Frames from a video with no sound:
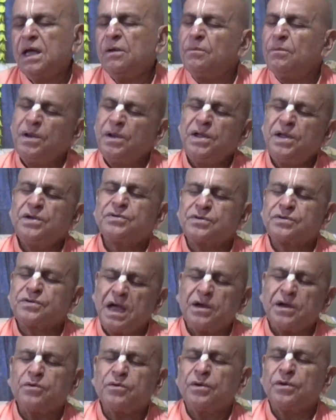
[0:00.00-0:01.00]
Please
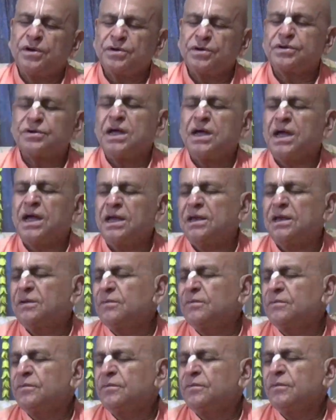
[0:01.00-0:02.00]
try to understand
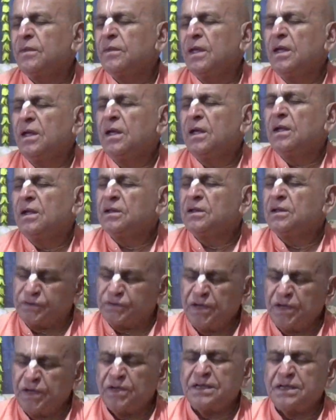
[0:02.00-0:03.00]
the
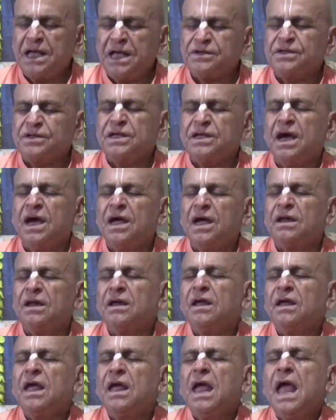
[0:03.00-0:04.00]
things as they are.
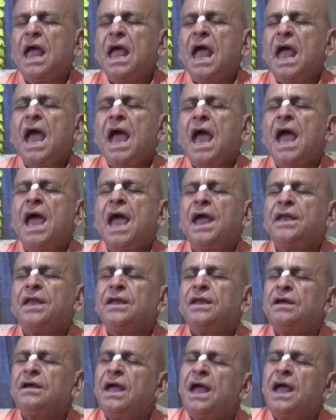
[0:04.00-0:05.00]
And
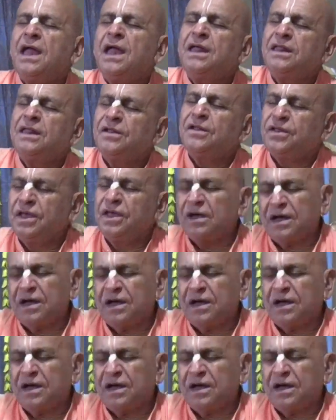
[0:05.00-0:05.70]
another thing